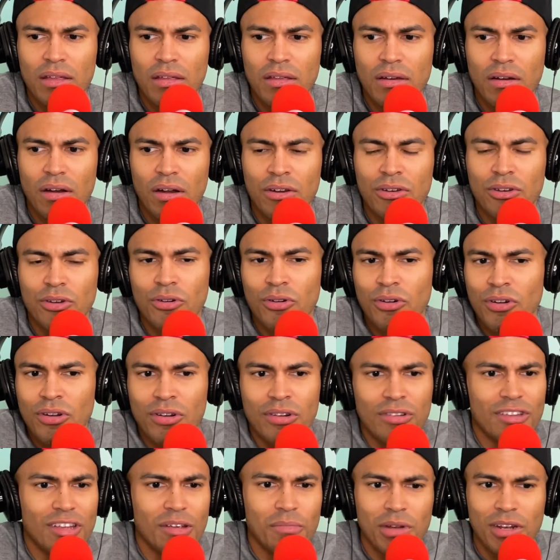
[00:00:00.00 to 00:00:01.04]

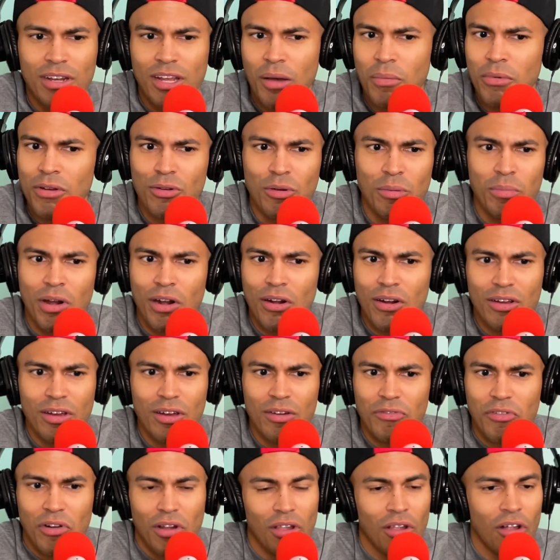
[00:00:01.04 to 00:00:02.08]
Hondurans have been coming to America
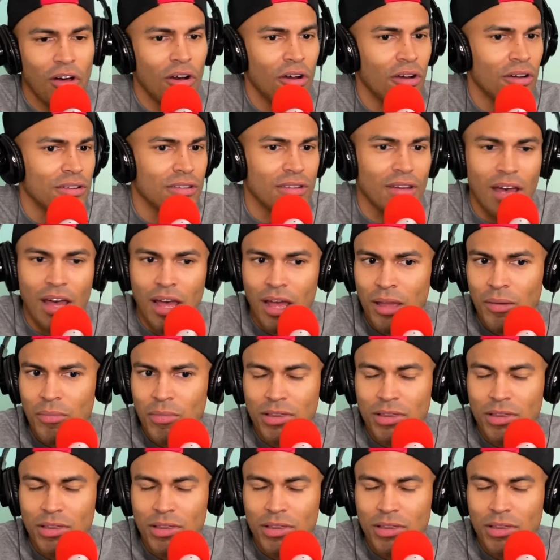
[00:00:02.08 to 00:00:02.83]
for a long time.